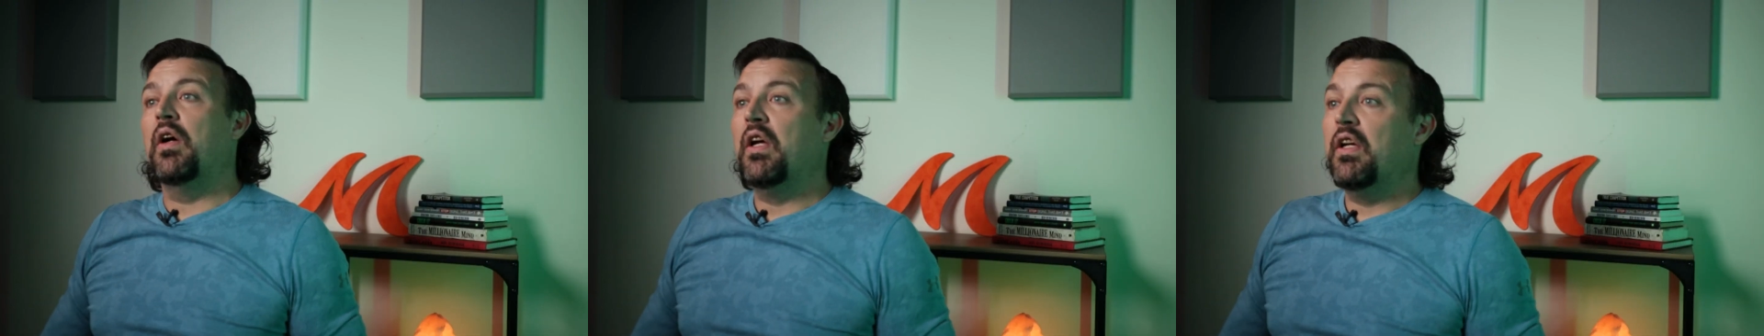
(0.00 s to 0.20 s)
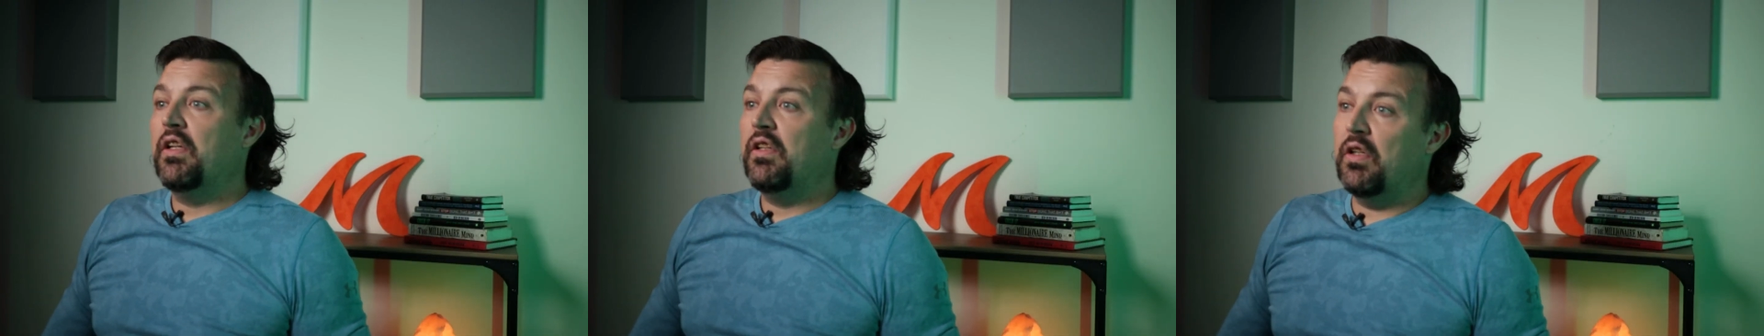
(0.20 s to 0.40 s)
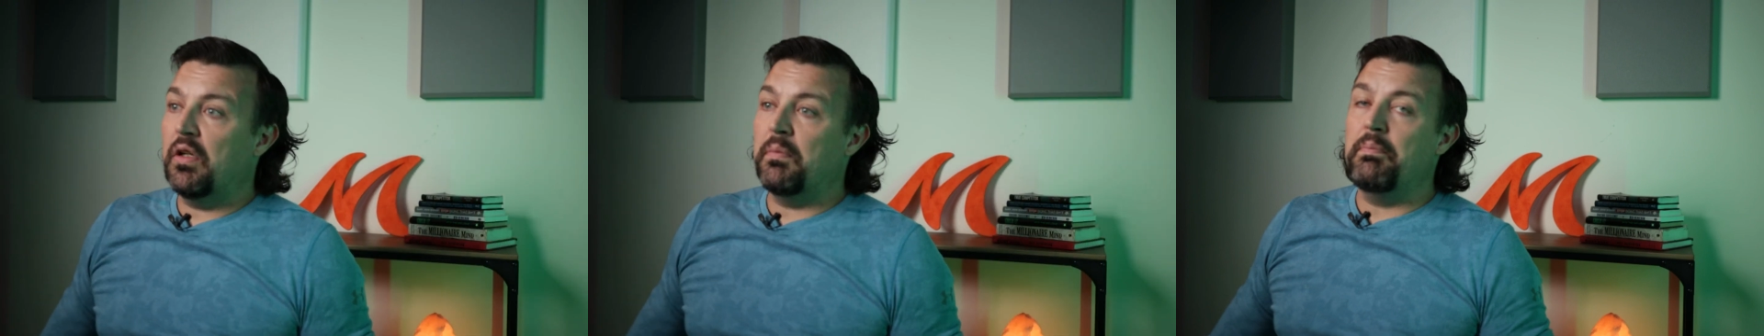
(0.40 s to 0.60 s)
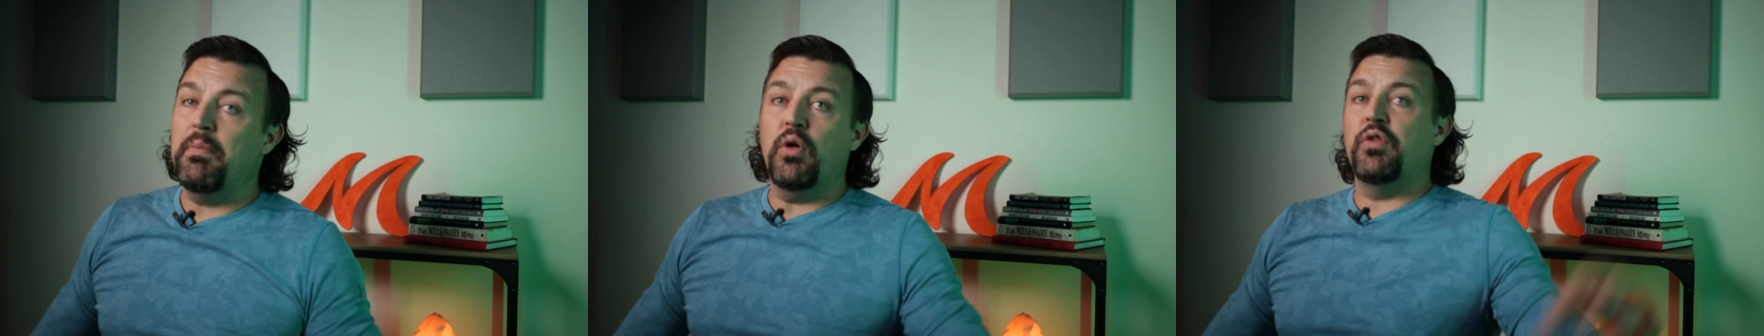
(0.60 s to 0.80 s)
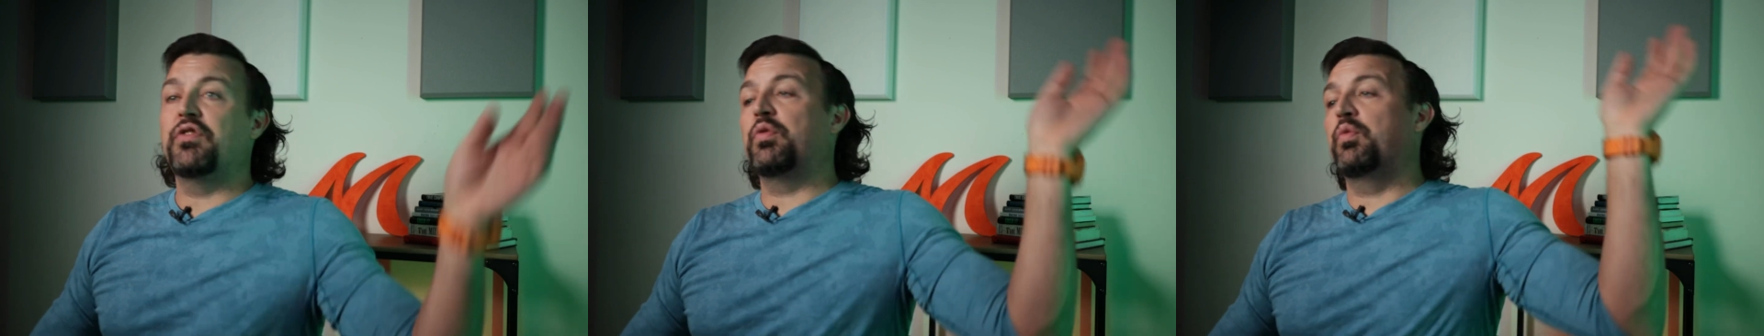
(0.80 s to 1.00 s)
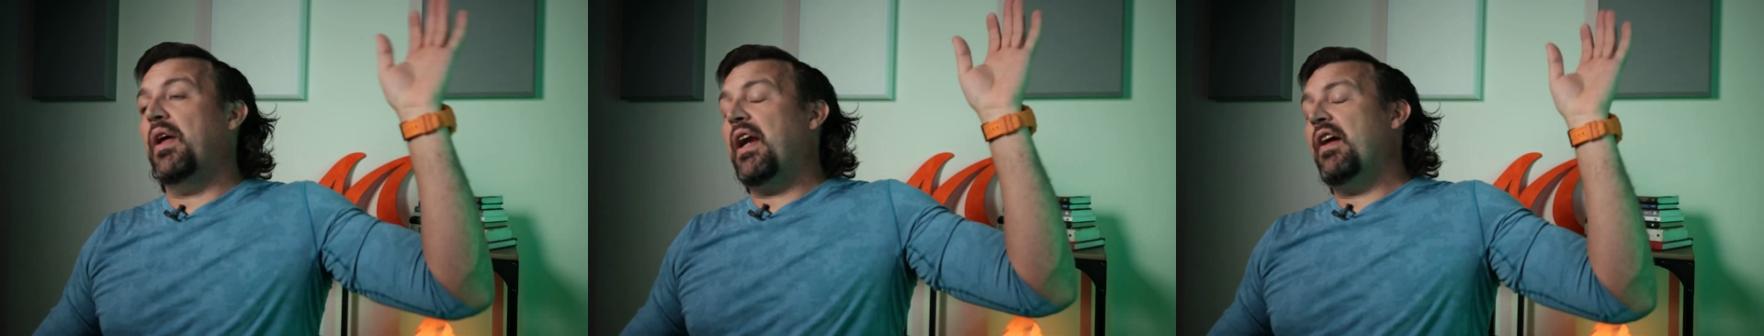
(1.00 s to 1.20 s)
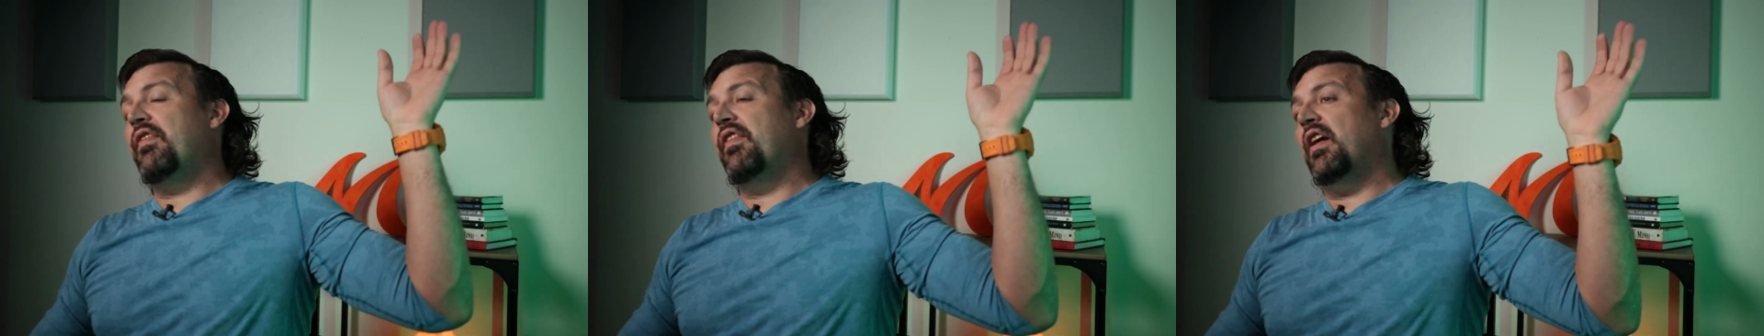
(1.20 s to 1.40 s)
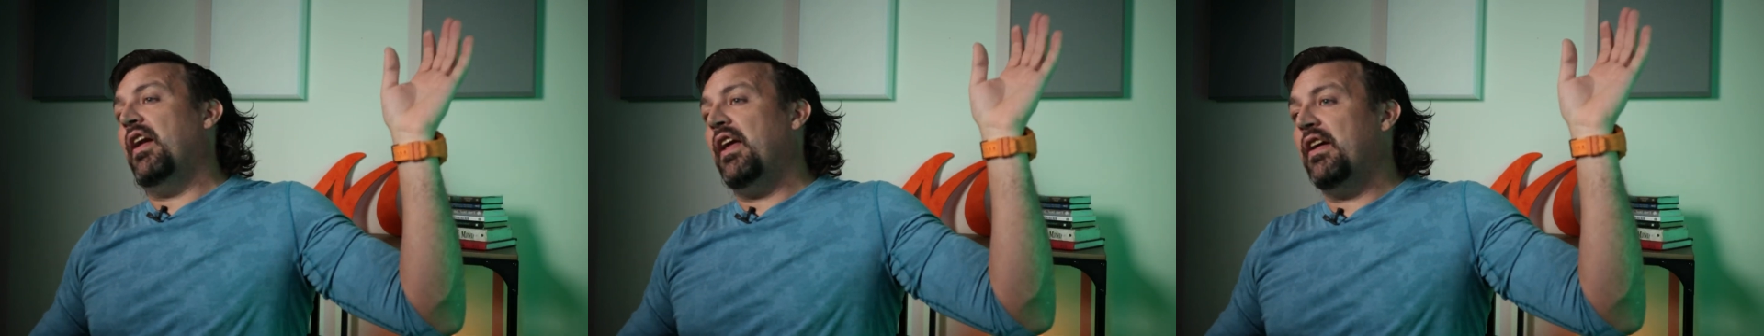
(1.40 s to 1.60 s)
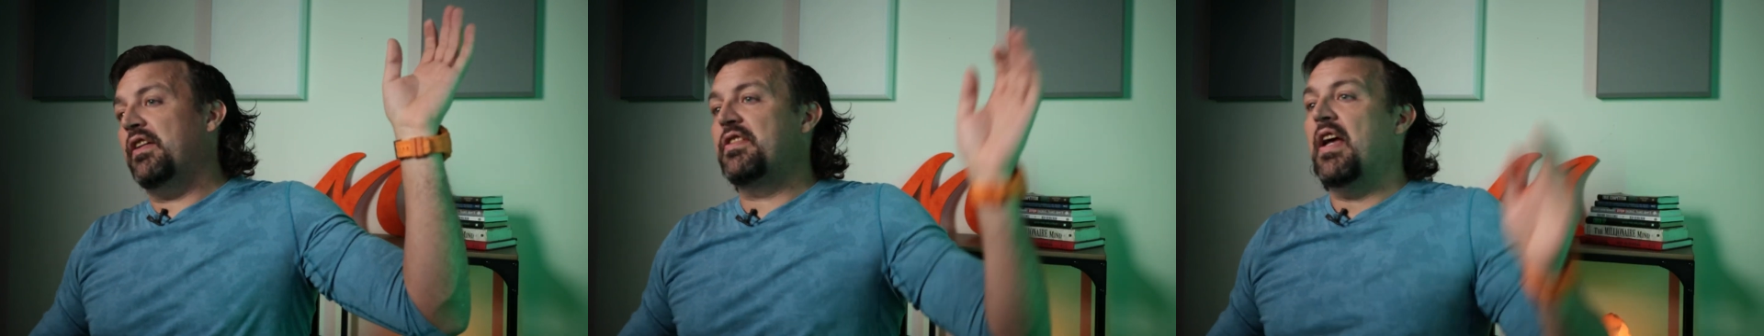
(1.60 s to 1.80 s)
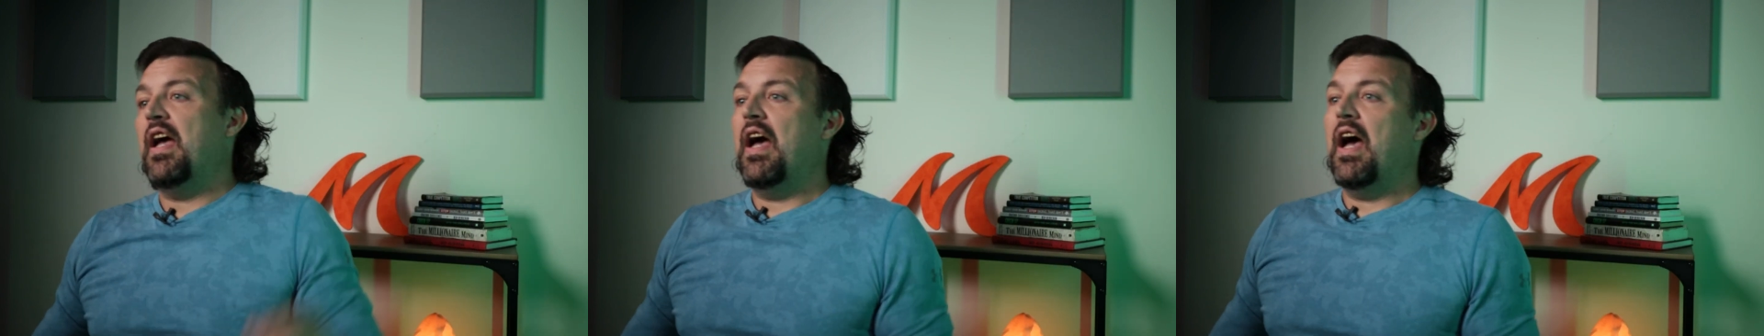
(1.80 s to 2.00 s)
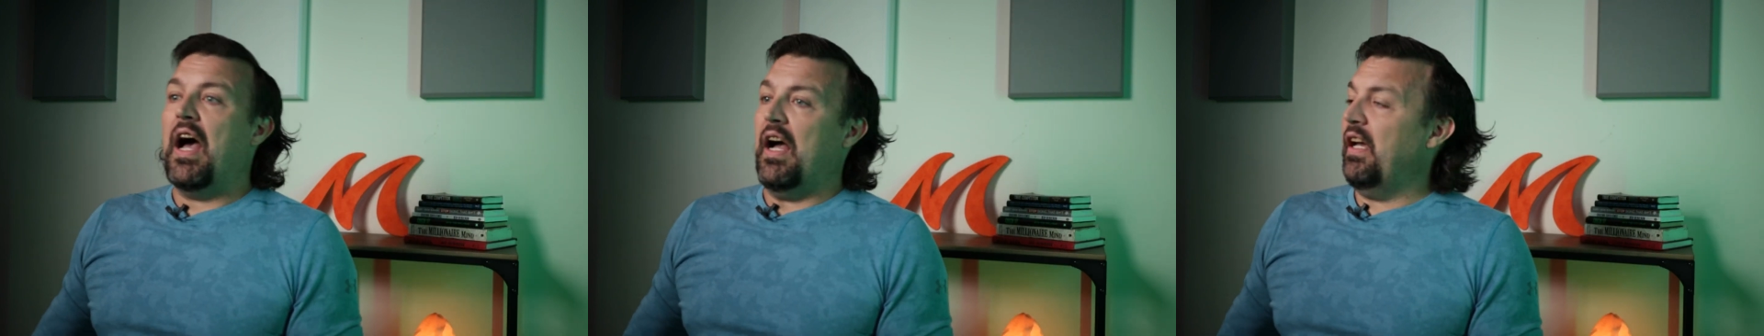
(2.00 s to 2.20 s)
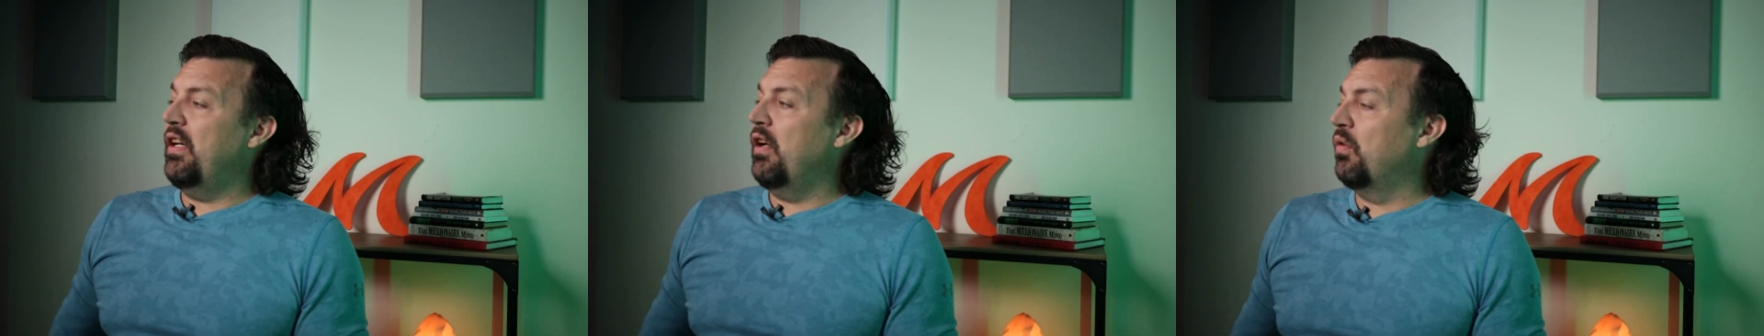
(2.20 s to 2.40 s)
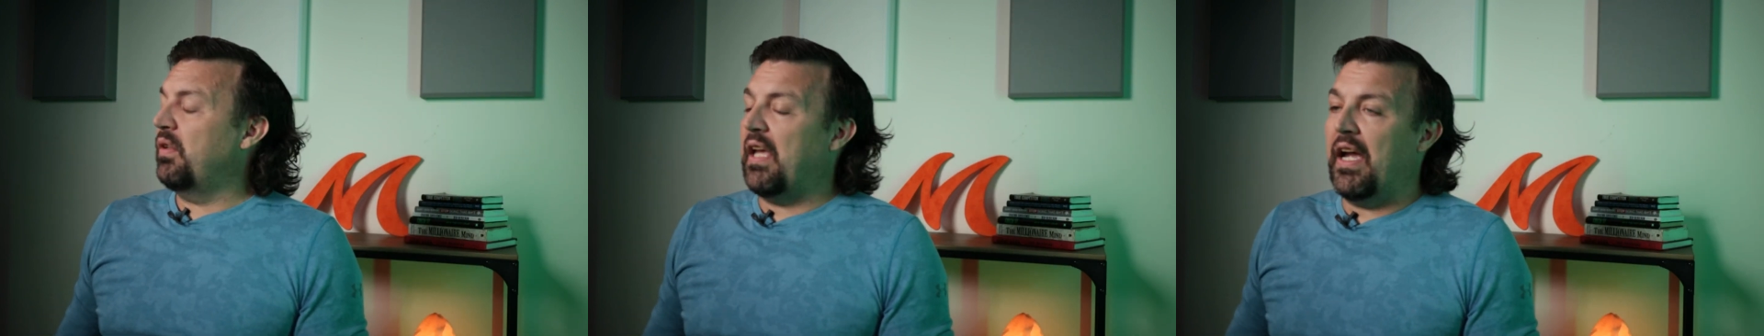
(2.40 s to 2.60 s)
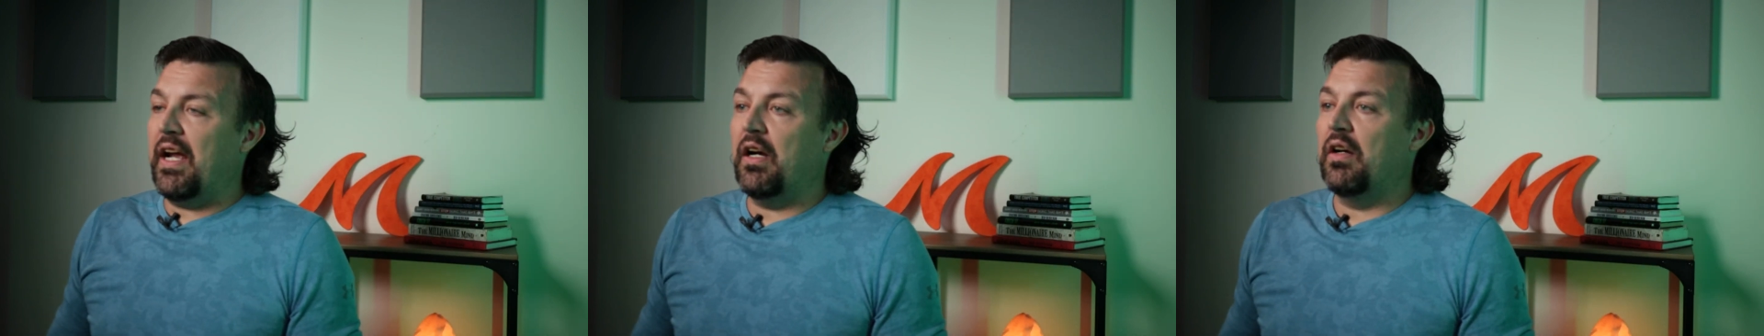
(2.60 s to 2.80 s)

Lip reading: your moose, whatever it is, I don't care,